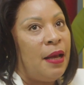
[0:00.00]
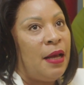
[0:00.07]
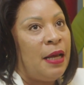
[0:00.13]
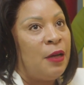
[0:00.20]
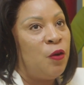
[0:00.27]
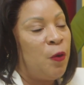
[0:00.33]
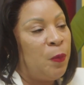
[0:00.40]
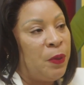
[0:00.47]

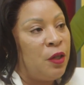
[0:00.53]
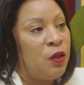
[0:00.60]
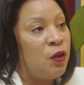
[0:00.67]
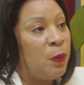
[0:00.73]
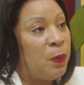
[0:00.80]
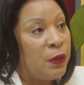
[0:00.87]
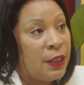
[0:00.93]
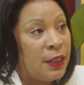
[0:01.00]
An open
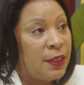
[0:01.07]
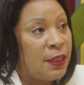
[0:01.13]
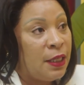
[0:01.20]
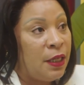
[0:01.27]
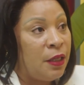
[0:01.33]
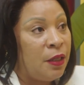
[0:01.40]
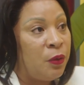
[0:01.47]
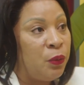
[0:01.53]
door
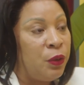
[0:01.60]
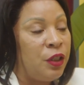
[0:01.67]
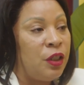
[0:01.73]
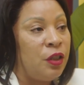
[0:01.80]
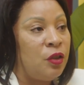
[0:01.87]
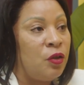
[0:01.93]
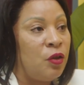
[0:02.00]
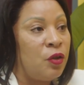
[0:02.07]
policy, which
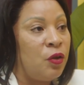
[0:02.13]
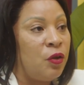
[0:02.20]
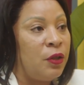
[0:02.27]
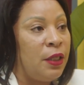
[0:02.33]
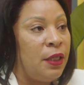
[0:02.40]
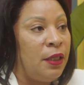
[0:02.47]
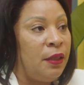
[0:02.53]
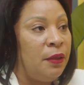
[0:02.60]
is not
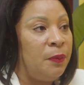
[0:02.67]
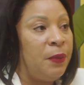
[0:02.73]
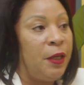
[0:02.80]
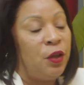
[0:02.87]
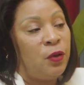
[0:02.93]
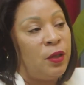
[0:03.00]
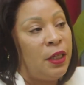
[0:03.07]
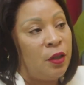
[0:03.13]
only
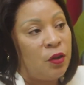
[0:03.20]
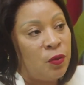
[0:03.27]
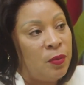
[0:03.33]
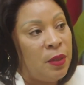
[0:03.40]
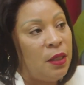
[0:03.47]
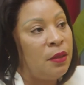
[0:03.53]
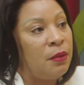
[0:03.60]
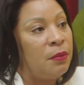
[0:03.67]
peculiar to
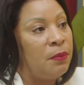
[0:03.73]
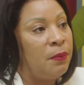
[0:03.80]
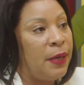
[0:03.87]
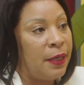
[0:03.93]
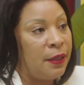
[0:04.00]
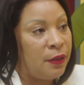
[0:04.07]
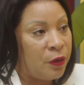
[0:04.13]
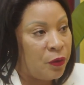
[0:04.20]
me,
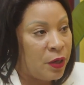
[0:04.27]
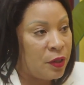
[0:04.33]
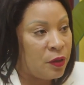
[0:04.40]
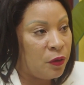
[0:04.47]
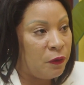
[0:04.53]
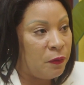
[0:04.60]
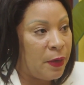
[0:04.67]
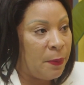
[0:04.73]
but the rest
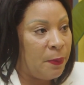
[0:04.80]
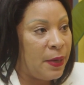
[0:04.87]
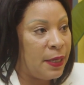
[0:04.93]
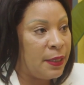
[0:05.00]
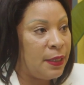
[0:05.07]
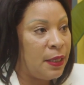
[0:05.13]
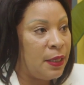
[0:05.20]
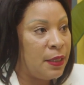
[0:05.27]
of my
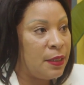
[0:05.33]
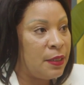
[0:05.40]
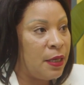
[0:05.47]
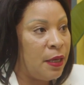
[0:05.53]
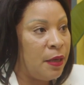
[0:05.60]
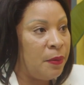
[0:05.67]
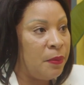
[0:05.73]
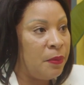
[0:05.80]
partners
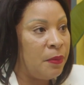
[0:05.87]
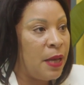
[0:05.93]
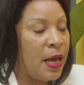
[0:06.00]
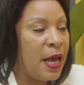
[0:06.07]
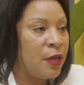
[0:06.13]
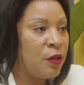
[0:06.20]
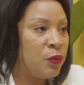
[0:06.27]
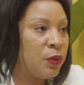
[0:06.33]

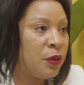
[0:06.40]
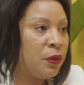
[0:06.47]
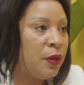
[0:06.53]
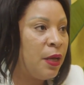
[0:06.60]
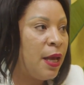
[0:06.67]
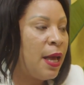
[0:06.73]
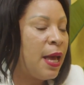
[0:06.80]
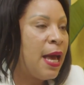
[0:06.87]
as well.
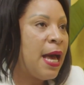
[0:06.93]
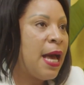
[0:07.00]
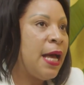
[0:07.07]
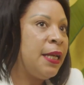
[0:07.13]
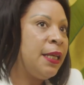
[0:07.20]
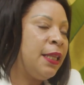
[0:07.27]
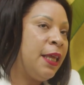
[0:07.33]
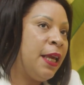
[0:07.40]

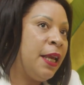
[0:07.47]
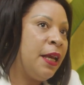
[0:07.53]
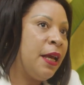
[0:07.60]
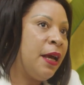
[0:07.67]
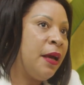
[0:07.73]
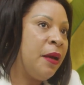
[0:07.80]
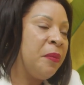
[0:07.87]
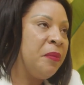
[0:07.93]
And then
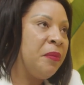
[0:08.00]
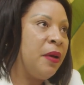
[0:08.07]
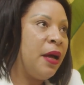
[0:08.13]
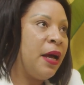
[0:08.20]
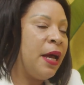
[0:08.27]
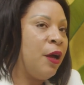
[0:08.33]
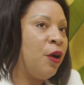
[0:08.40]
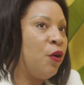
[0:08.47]

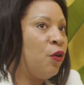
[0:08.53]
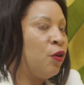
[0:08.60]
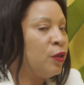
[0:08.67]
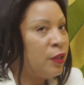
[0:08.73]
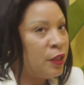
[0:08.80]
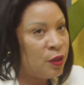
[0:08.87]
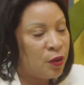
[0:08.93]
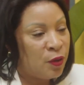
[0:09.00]
I
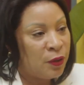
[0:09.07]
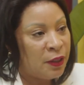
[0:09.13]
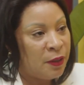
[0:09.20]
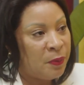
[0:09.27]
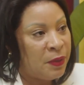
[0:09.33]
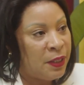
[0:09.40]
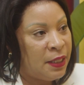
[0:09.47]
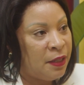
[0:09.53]
always hold the
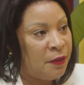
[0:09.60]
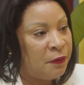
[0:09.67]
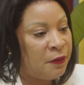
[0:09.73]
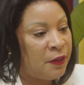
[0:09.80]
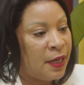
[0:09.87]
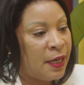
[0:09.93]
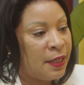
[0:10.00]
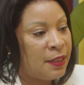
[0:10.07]

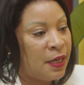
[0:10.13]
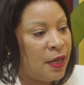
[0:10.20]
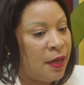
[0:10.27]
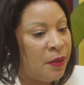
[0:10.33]
belief that